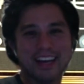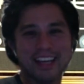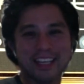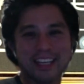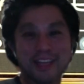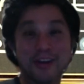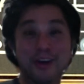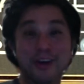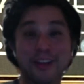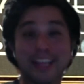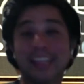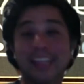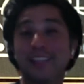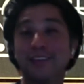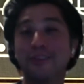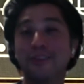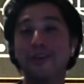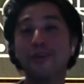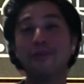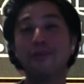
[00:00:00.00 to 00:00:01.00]
you know, like you
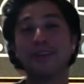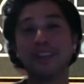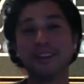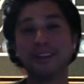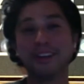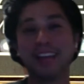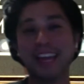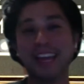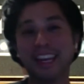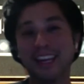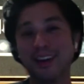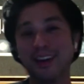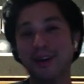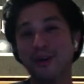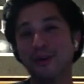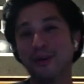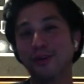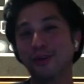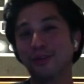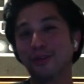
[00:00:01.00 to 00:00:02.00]
know, when you're getting
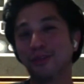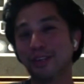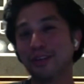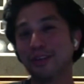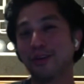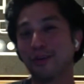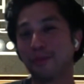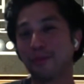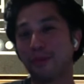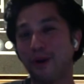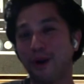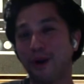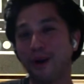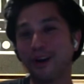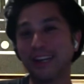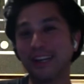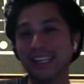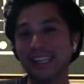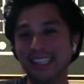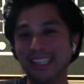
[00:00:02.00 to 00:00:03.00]
old, when you go to
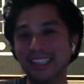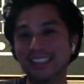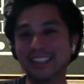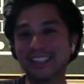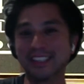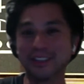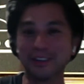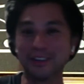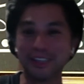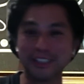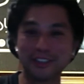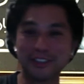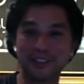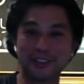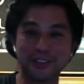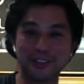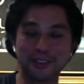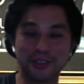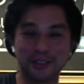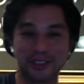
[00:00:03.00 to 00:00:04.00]
parties and you're
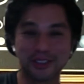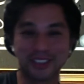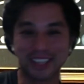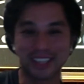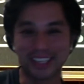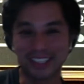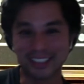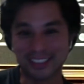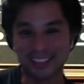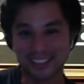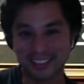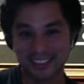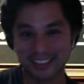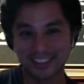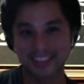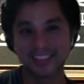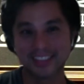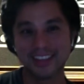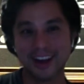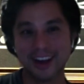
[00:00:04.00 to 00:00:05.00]
introduced as
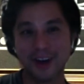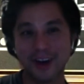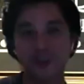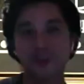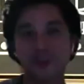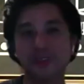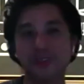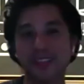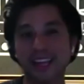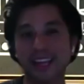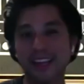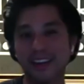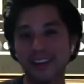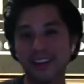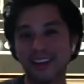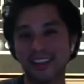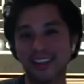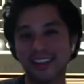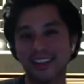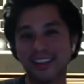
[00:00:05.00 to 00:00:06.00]
Uncle
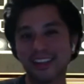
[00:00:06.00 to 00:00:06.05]
Lenard,